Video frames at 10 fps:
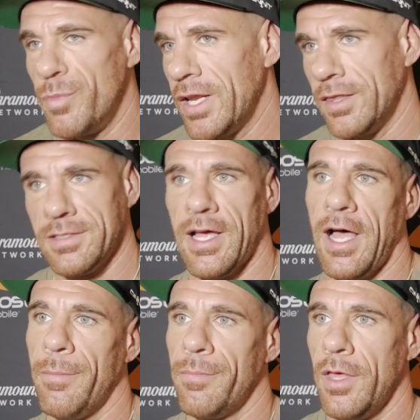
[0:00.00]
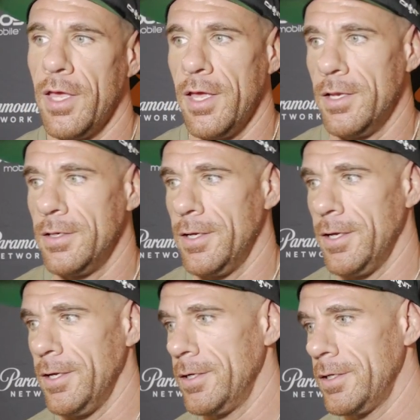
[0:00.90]
been at the top,
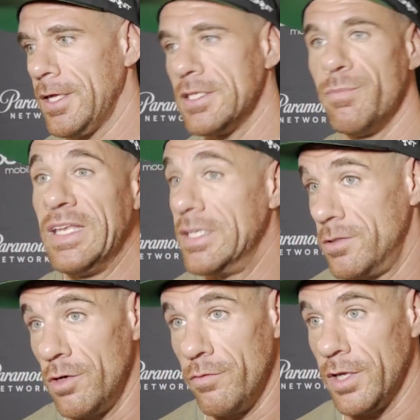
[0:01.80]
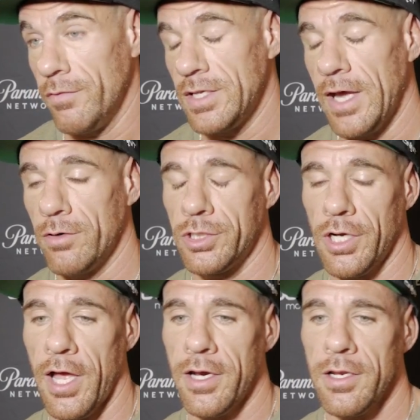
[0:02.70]
and he's been deserving of a title
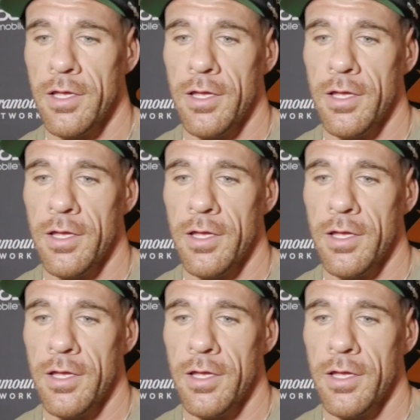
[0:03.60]
shot.